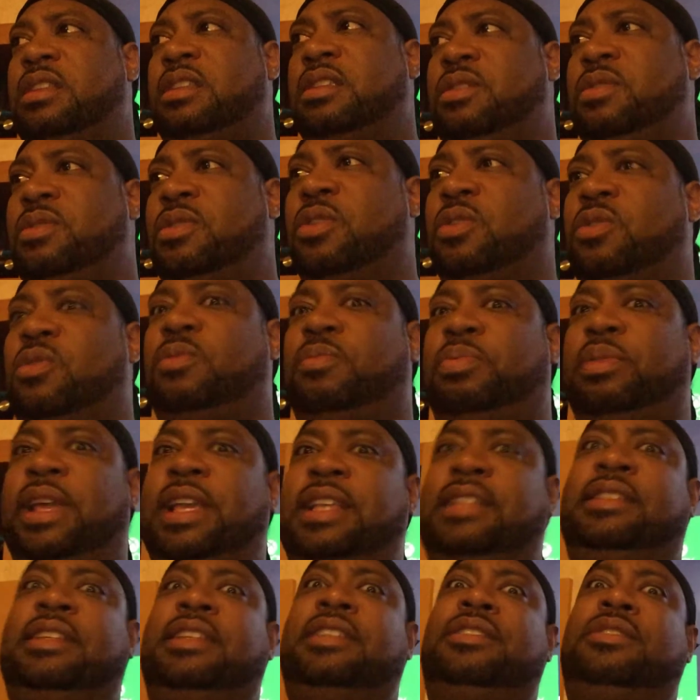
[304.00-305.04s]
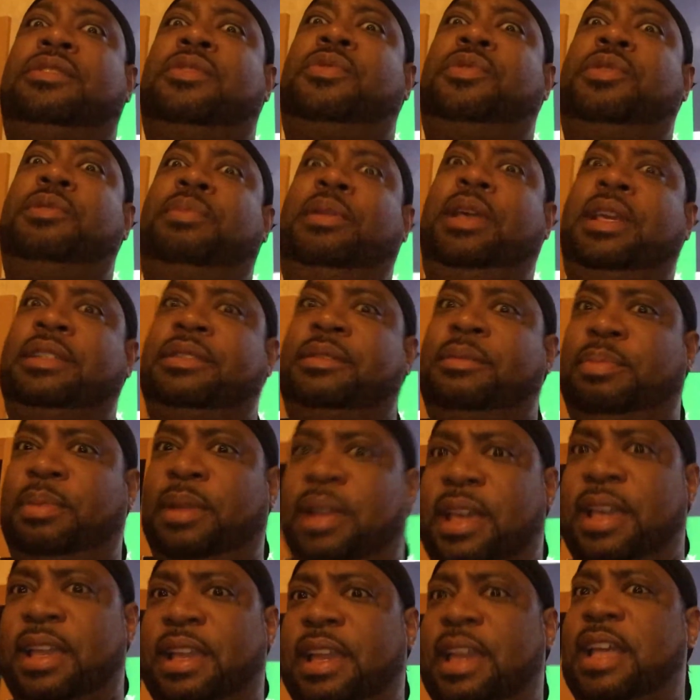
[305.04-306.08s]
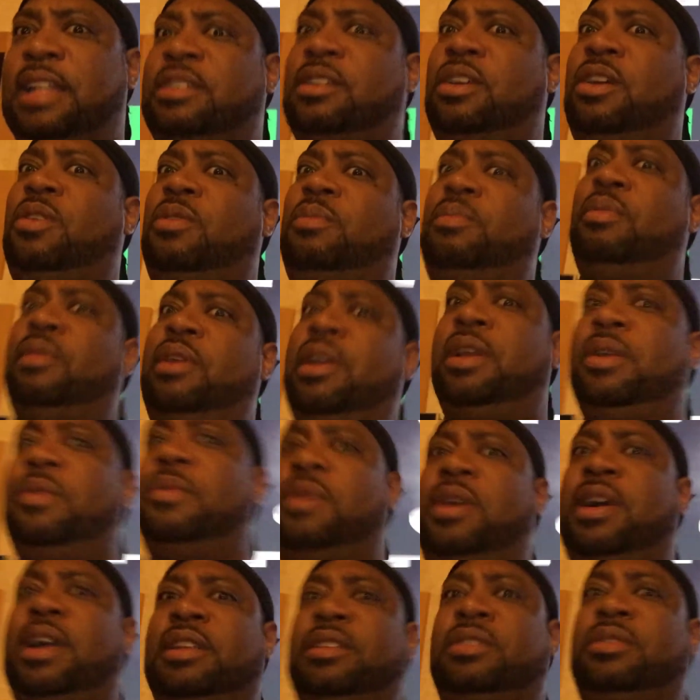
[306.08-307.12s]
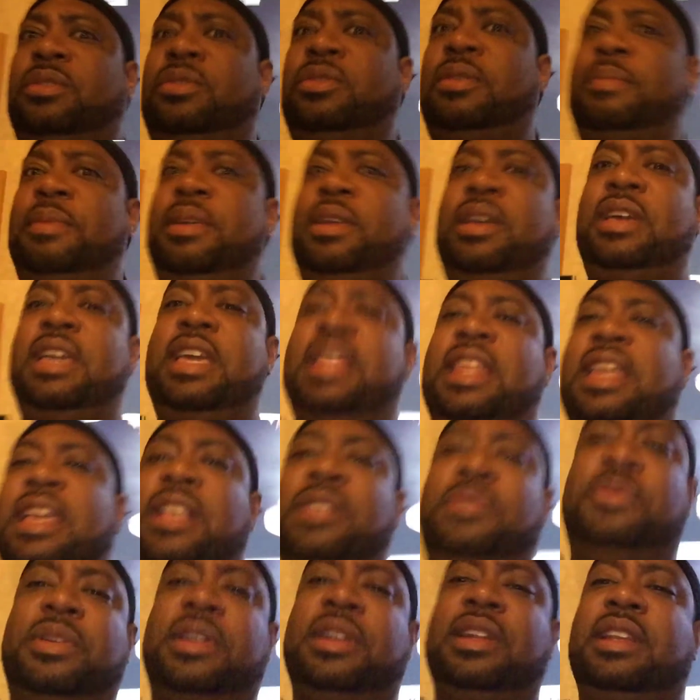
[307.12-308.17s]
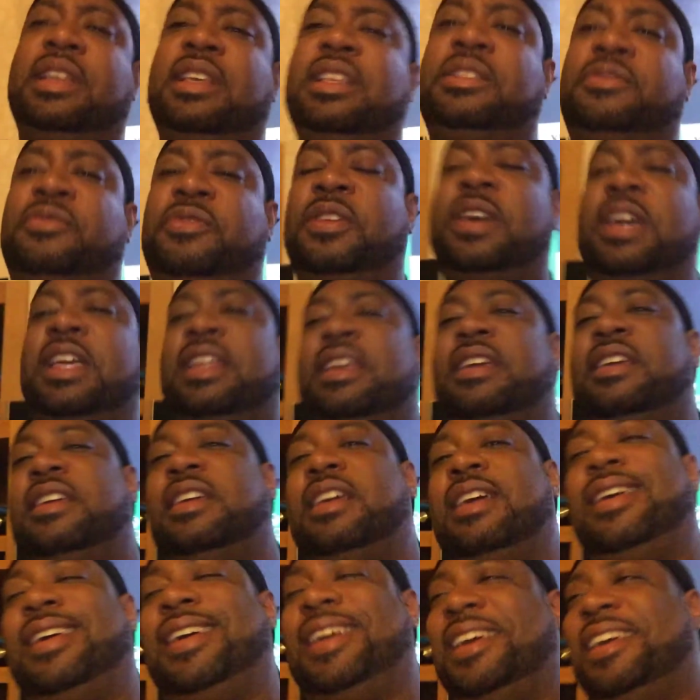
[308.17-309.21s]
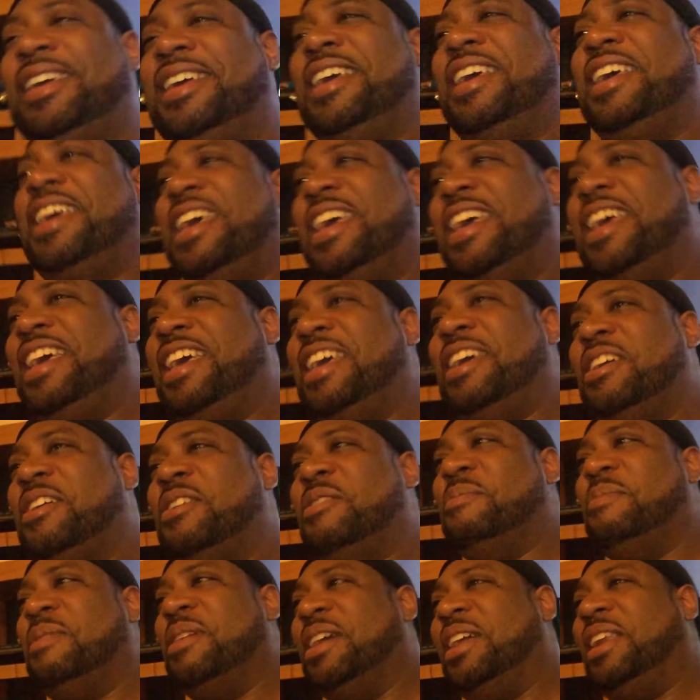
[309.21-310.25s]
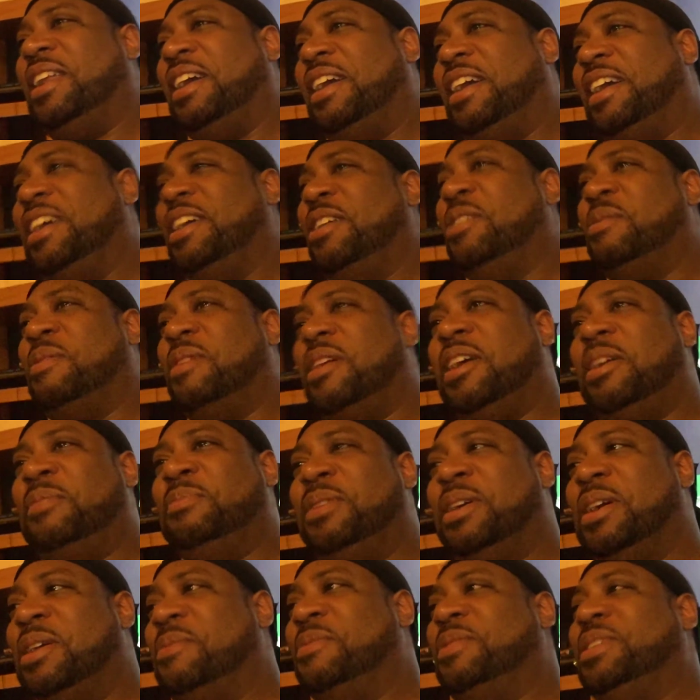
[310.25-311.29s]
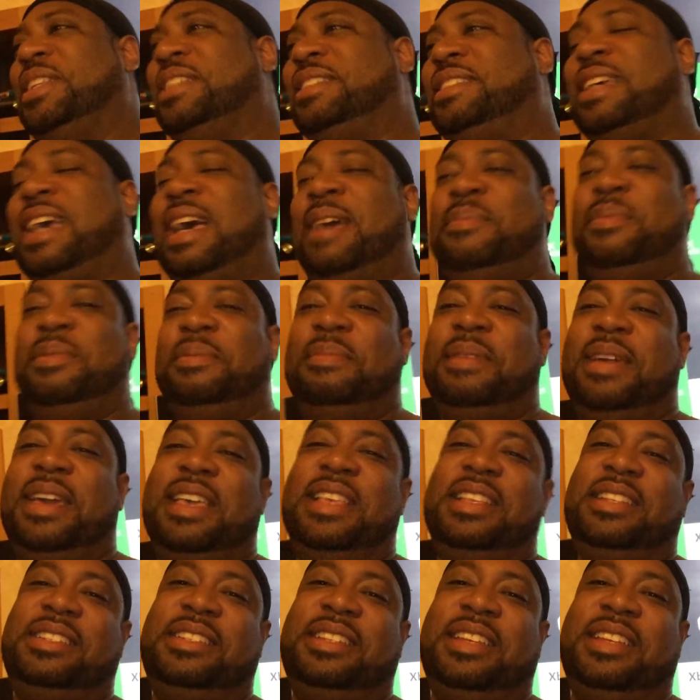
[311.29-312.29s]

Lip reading: PlayStation's the only place to play and got y'all brainwashed. So I mean, it is what it is. Funny. But anyway, I'm done with the topic, man.